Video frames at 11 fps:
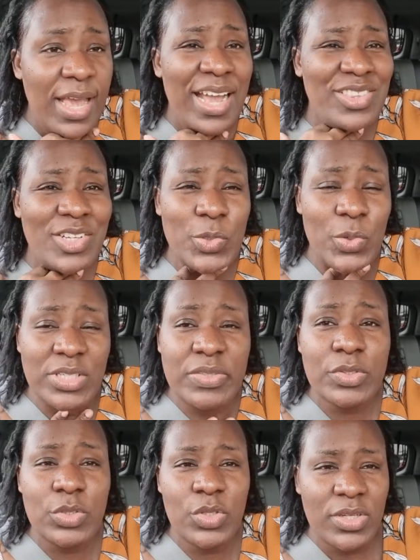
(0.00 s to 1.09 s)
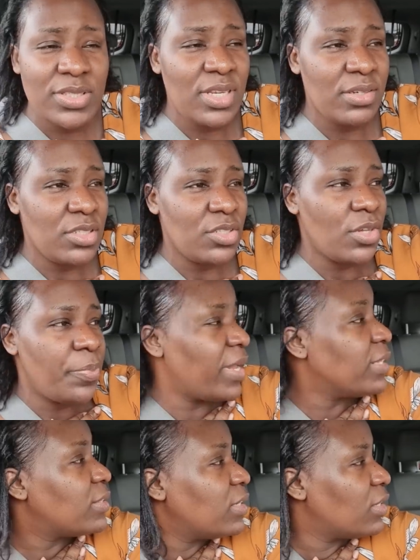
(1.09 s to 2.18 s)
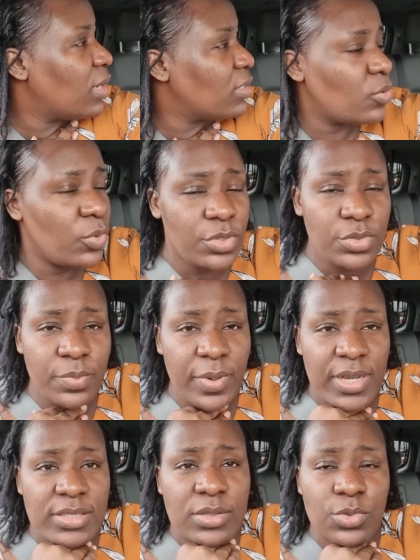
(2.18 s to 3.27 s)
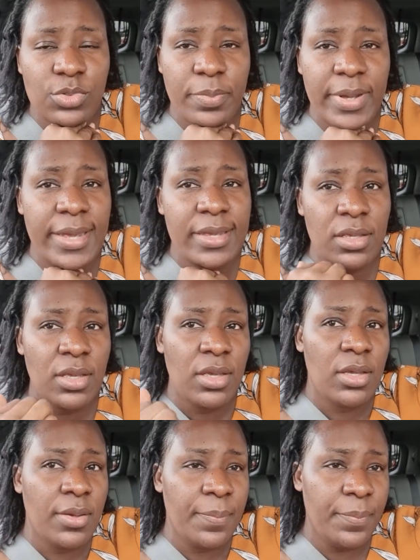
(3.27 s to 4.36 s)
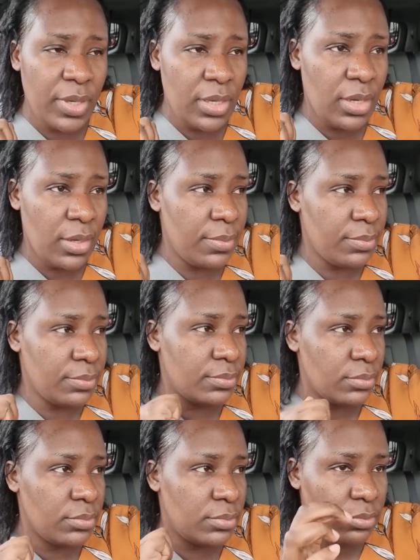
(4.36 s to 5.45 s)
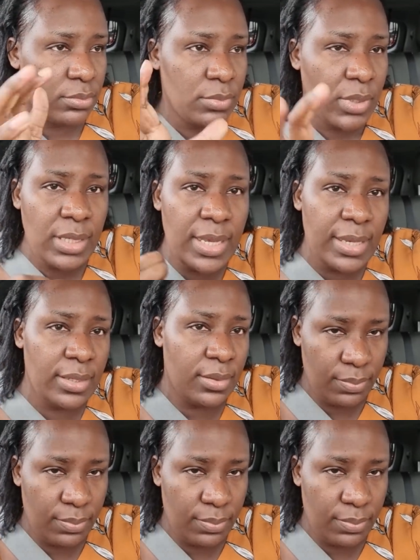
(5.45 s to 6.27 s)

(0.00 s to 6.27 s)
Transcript: I thought she was even done, sir. She saw plantain now, she wants to buy. Say we should buy big, like